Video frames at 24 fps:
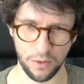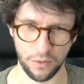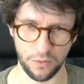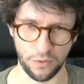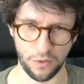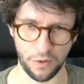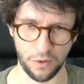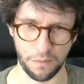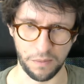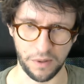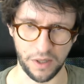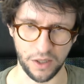
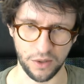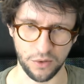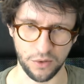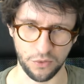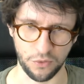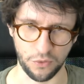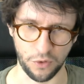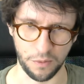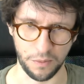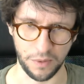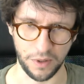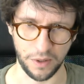for
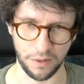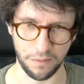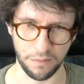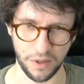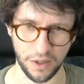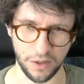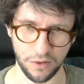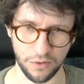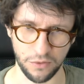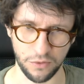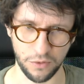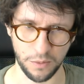platform in
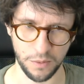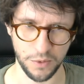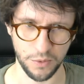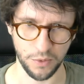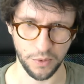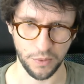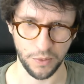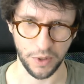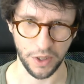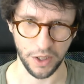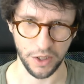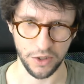platforms,
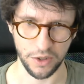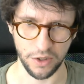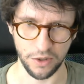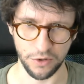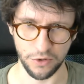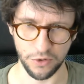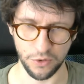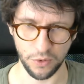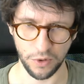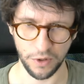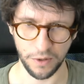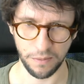where we actually
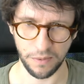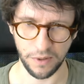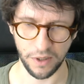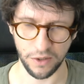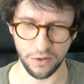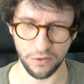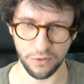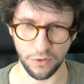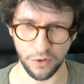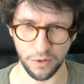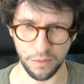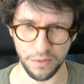draw the
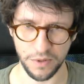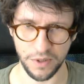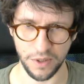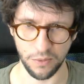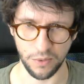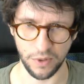platforms,